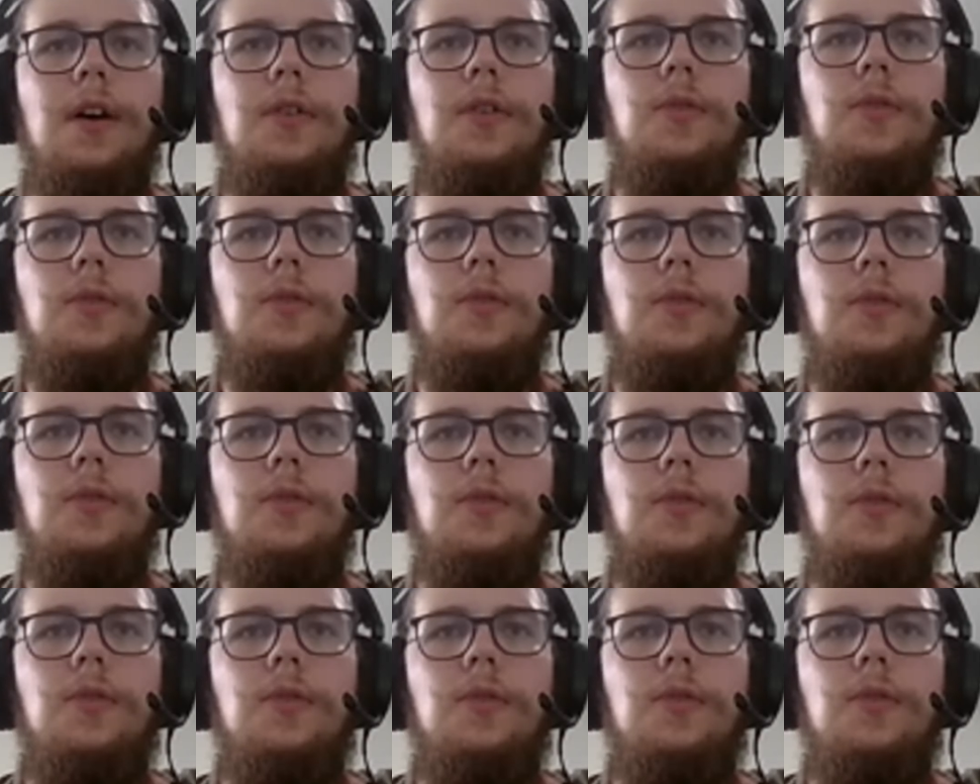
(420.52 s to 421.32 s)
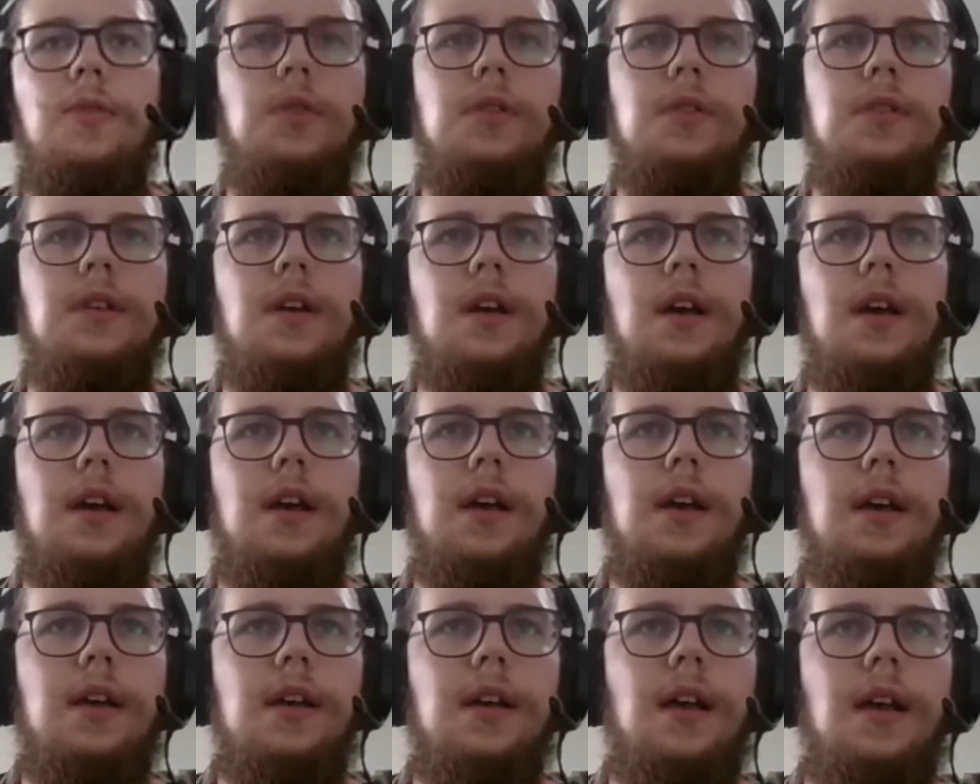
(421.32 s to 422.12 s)
what would
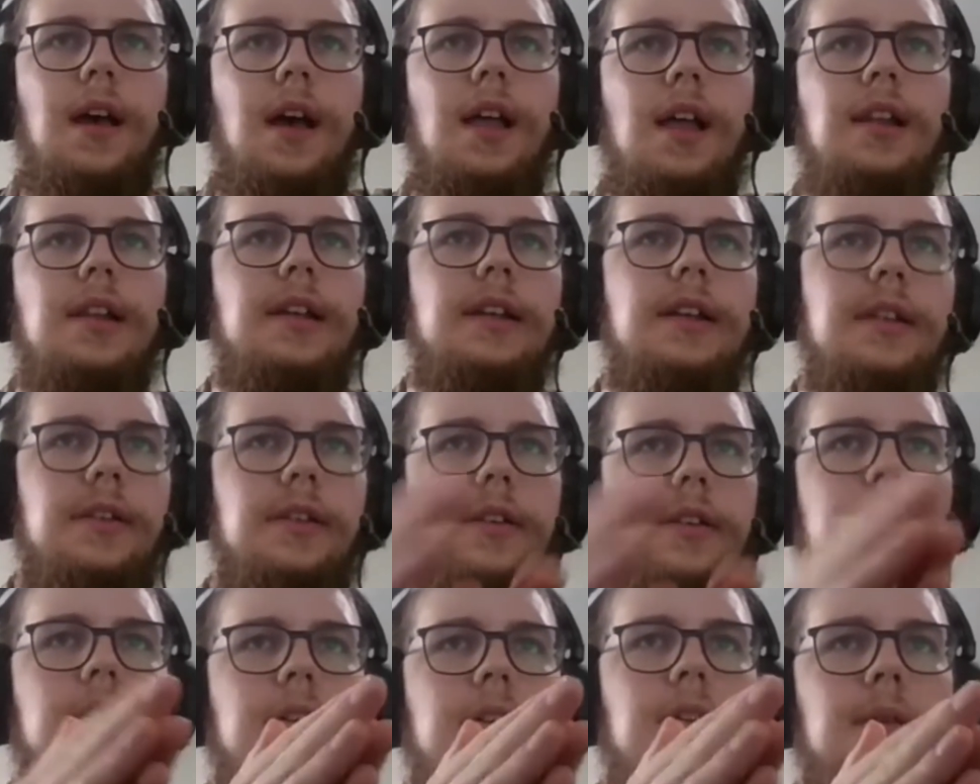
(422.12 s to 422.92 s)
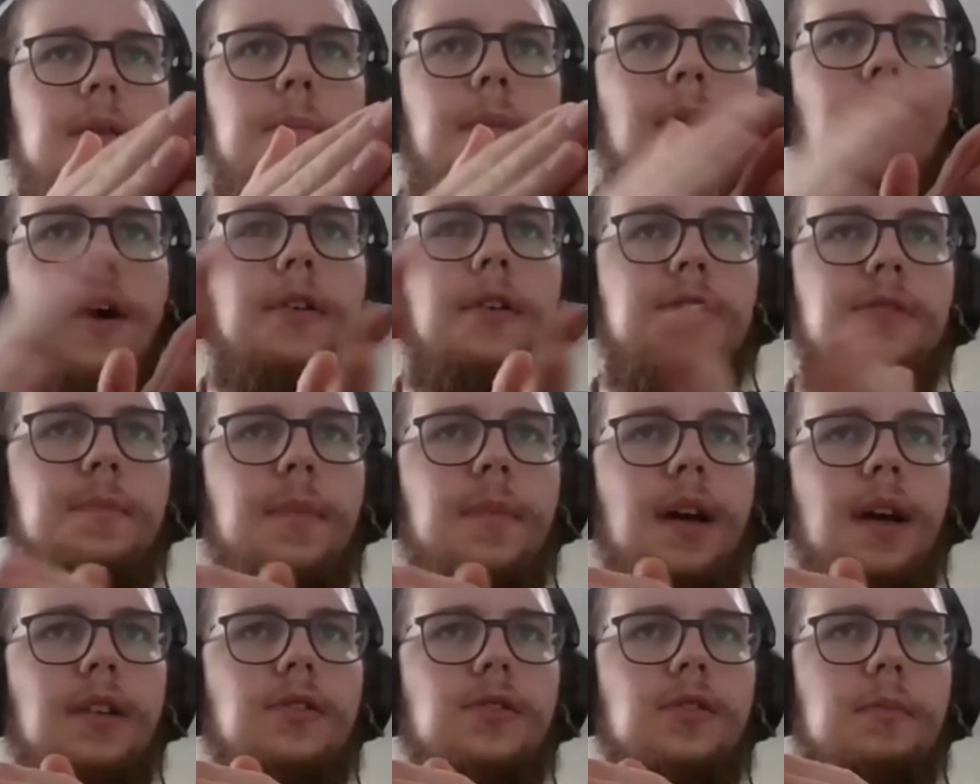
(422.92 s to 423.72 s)
a linear power
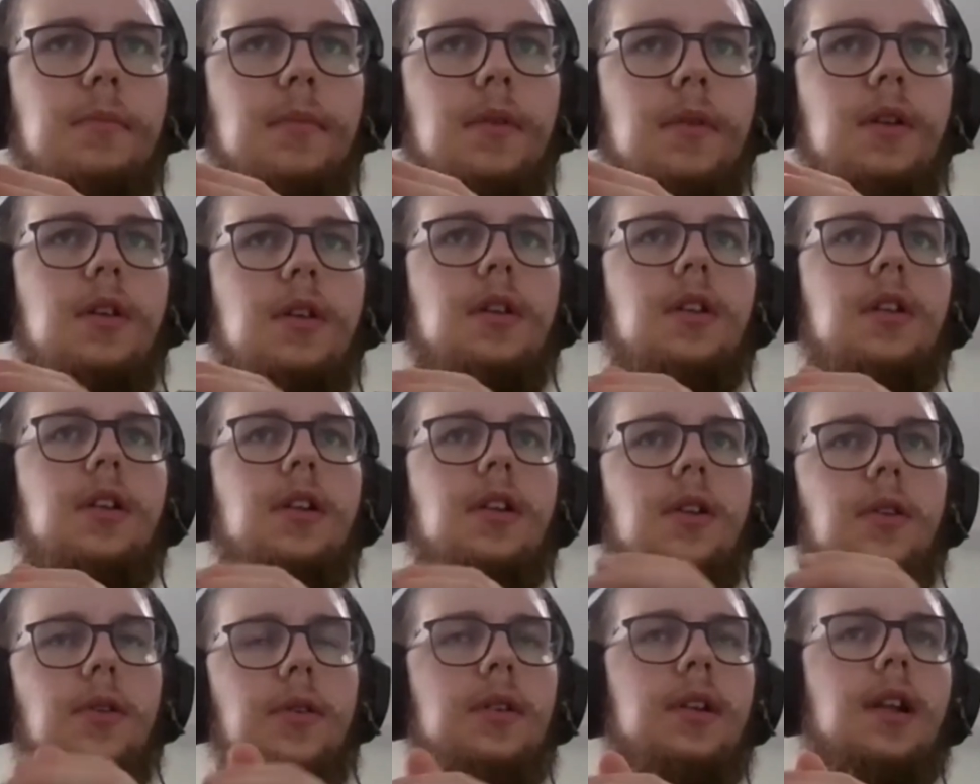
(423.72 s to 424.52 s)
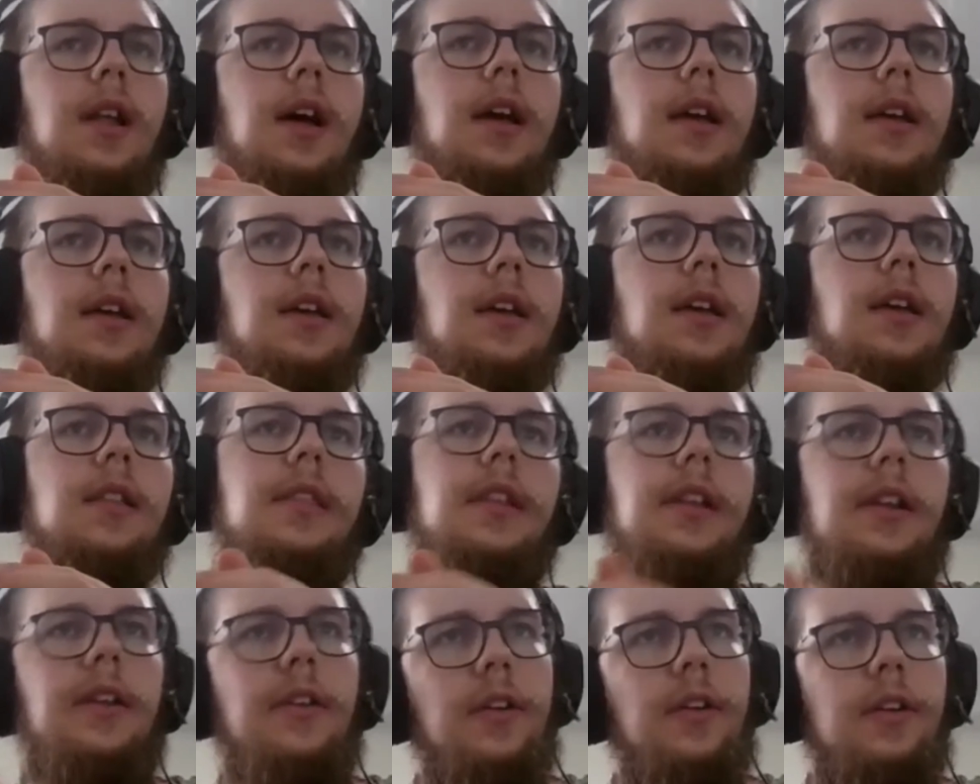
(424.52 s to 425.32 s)
spectrum look like in
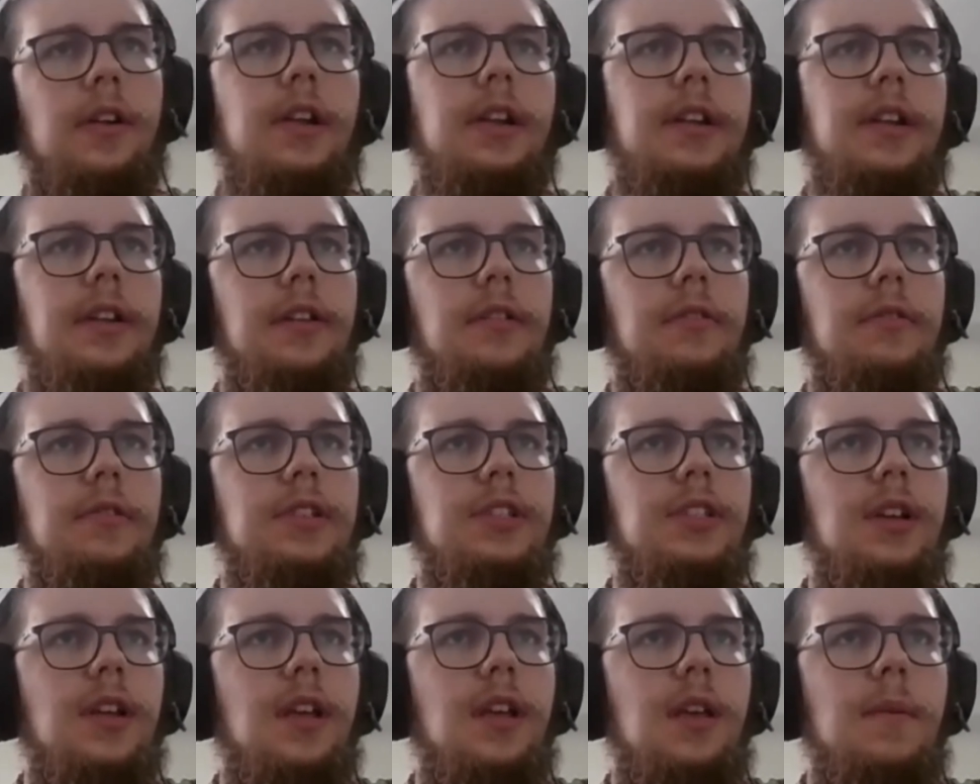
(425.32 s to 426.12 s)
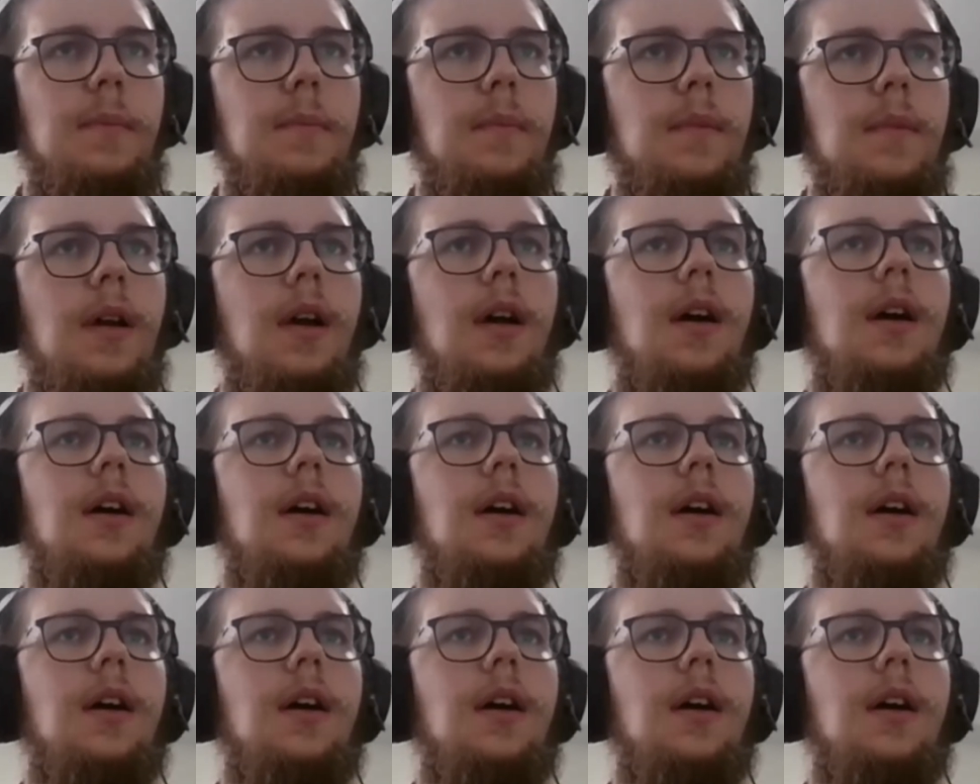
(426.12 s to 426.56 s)
the nonlinear regime